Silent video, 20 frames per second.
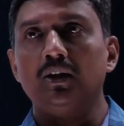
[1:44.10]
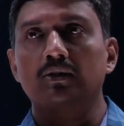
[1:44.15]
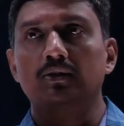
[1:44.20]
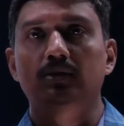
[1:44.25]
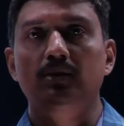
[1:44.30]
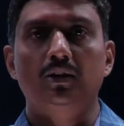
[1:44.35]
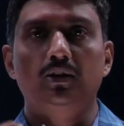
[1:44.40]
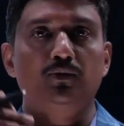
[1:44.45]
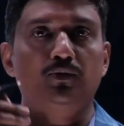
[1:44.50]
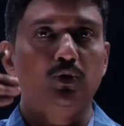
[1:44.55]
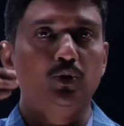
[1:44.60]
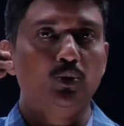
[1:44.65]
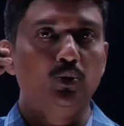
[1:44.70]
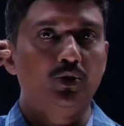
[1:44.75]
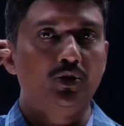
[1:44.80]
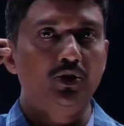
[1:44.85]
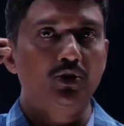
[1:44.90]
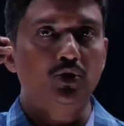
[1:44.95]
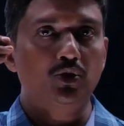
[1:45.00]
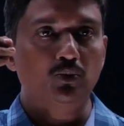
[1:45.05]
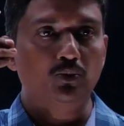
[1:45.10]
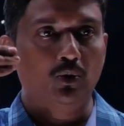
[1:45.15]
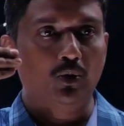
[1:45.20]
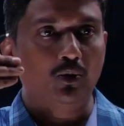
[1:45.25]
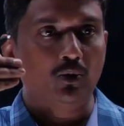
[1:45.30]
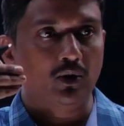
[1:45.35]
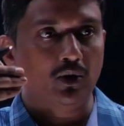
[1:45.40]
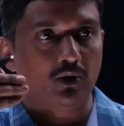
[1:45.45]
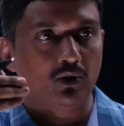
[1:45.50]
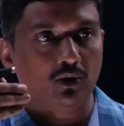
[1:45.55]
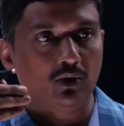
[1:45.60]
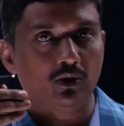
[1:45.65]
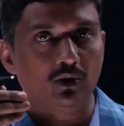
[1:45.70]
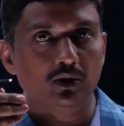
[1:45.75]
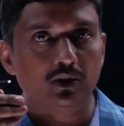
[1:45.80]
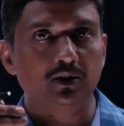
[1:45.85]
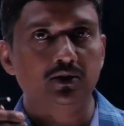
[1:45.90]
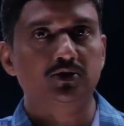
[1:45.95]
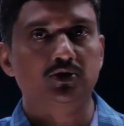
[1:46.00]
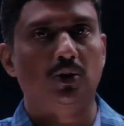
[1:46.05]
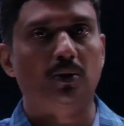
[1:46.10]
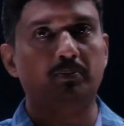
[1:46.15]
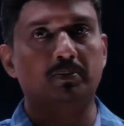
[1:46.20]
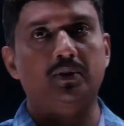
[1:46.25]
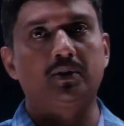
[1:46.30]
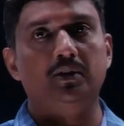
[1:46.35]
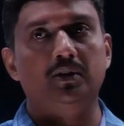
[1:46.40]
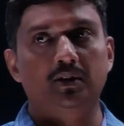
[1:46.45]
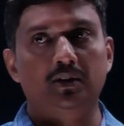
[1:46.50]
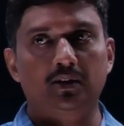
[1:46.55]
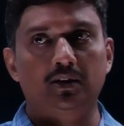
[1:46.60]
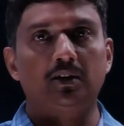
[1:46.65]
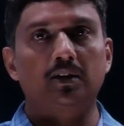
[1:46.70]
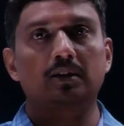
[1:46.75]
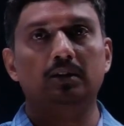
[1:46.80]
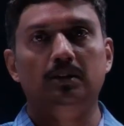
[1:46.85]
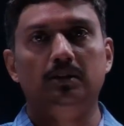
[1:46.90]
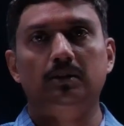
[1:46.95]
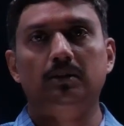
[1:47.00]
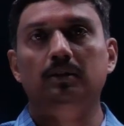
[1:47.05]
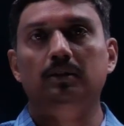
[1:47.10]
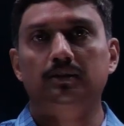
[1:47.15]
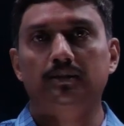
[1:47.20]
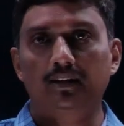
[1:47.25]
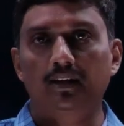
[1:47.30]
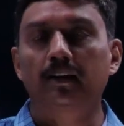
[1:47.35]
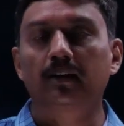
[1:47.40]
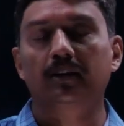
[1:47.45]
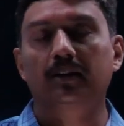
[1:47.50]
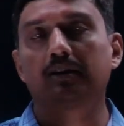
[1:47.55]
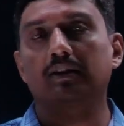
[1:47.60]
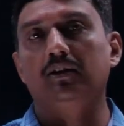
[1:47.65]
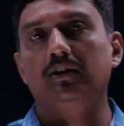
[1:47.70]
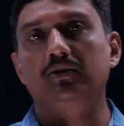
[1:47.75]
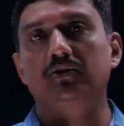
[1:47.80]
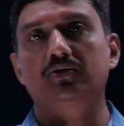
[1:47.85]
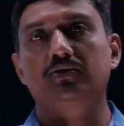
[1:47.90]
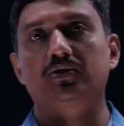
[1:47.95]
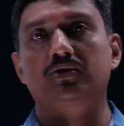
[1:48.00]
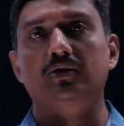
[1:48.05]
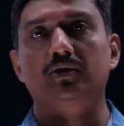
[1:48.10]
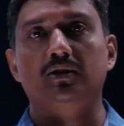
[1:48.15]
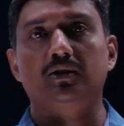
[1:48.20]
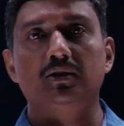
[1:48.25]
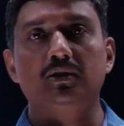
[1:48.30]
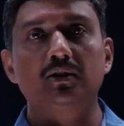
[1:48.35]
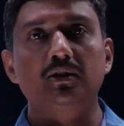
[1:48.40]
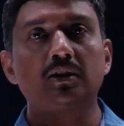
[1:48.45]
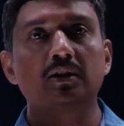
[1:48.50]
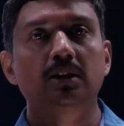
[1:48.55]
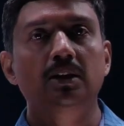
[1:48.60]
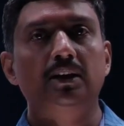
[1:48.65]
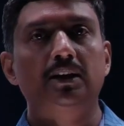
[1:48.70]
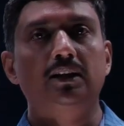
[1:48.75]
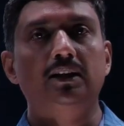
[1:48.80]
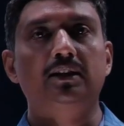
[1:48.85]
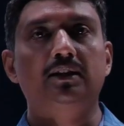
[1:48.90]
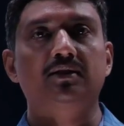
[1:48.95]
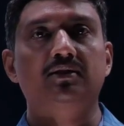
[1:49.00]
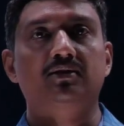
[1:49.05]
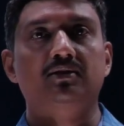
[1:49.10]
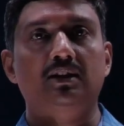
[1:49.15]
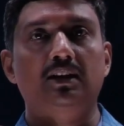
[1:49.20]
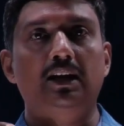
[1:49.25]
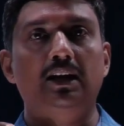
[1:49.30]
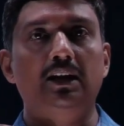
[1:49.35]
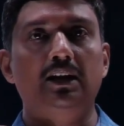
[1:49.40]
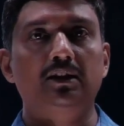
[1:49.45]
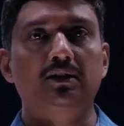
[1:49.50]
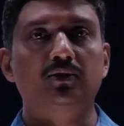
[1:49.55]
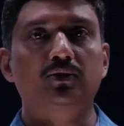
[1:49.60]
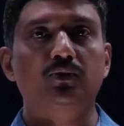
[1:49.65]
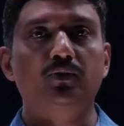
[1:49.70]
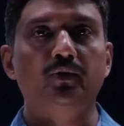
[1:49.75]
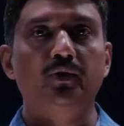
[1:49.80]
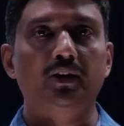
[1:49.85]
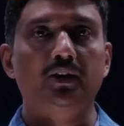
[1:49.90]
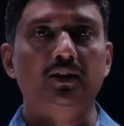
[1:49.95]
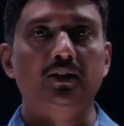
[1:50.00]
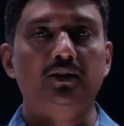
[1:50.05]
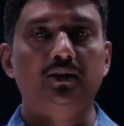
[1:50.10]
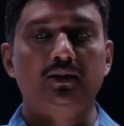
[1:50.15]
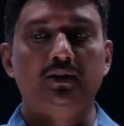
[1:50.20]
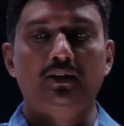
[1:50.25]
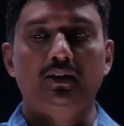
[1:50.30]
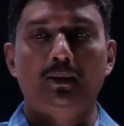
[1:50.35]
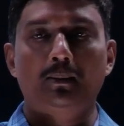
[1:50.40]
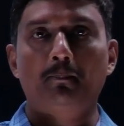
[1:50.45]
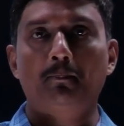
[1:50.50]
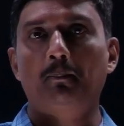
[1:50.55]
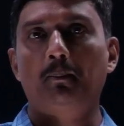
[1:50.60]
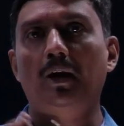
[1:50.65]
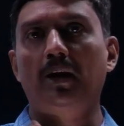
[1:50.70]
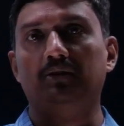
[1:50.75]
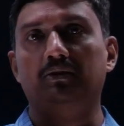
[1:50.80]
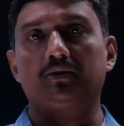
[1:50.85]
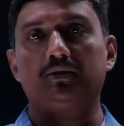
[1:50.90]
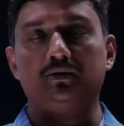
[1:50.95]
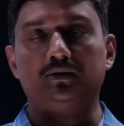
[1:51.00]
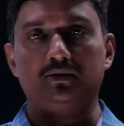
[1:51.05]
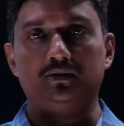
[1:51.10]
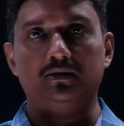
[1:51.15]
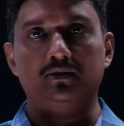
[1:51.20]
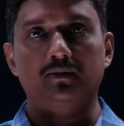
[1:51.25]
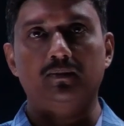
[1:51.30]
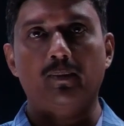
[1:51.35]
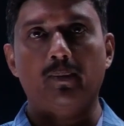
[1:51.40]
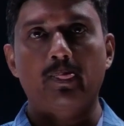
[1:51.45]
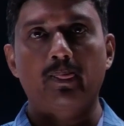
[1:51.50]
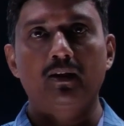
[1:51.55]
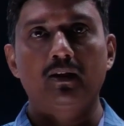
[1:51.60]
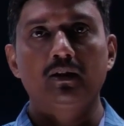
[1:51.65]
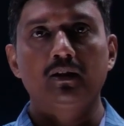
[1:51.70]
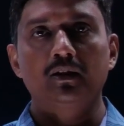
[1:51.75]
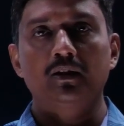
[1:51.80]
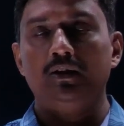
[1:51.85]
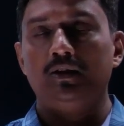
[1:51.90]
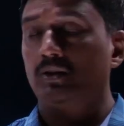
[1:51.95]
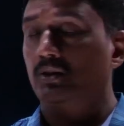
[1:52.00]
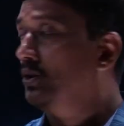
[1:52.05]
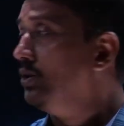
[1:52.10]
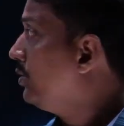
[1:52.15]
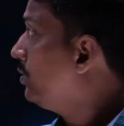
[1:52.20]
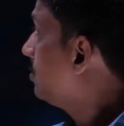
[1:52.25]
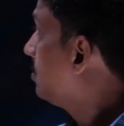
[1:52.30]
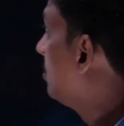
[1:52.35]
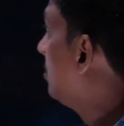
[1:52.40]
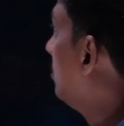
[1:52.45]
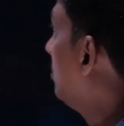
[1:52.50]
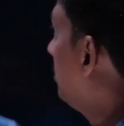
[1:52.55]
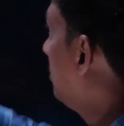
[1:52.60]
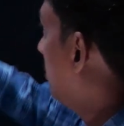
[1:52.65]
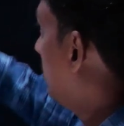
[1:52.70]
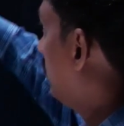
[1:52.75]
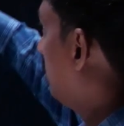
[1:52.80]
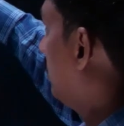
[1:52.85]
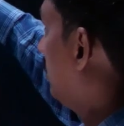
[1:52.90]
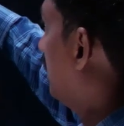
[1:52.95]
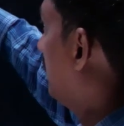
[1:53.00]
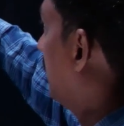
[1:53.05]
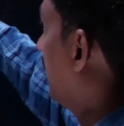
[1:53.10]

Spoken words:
See, if you look into overall chapter segregation, it starts with matter. So